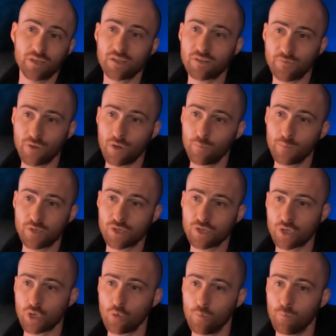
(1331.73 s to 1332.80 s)
This film is
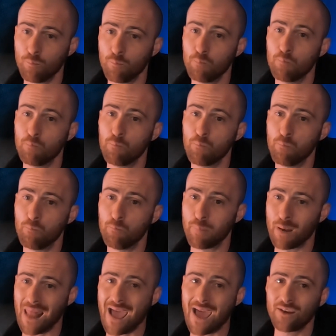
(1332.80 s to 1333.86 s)
so
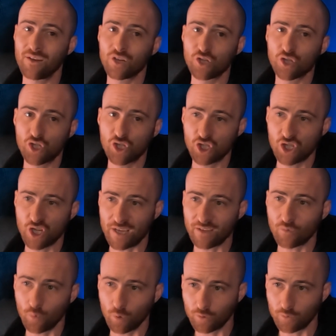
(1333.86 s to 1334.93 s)
bland and
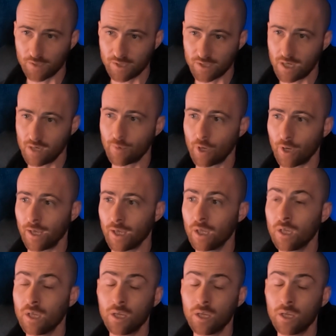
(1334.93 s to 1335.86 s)
shit. What do I say about it?